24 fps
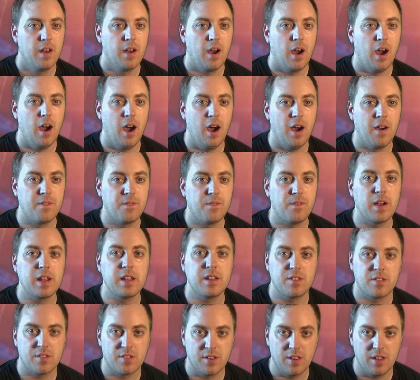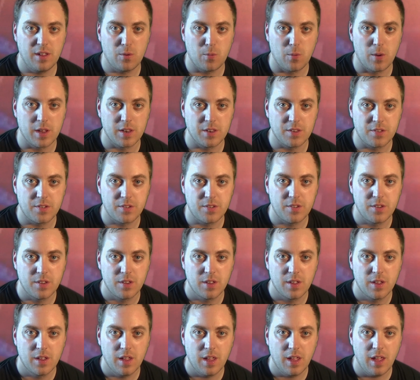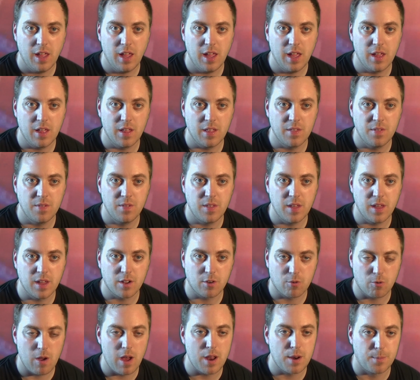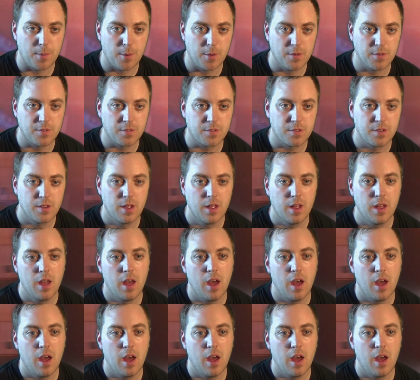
fight sequence in The Incredibles,